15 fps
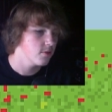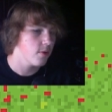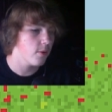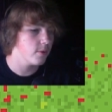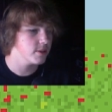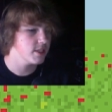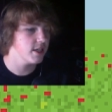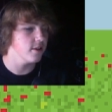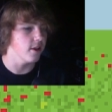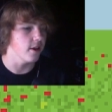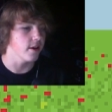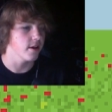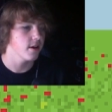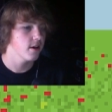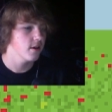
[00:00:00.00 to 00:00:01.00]
What was he
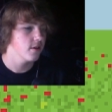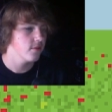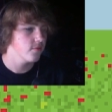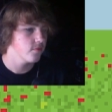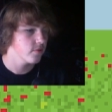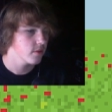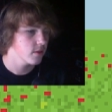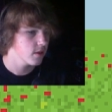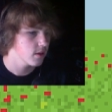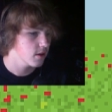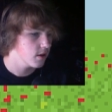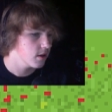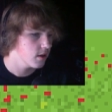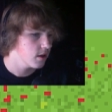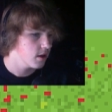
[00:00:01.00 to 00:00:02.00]
like?
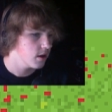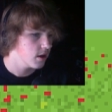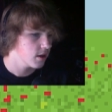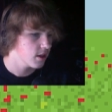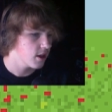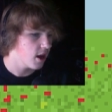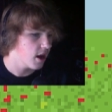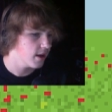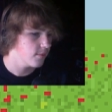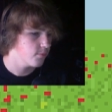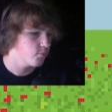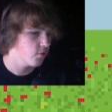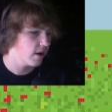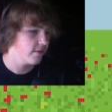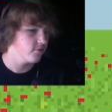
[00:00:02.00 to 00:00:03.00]
Kind,
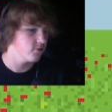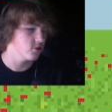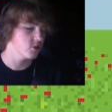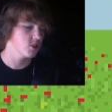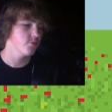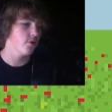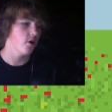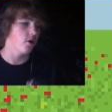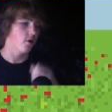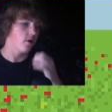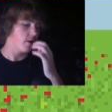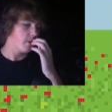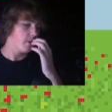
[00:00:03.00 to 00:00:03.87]
brave, or smart?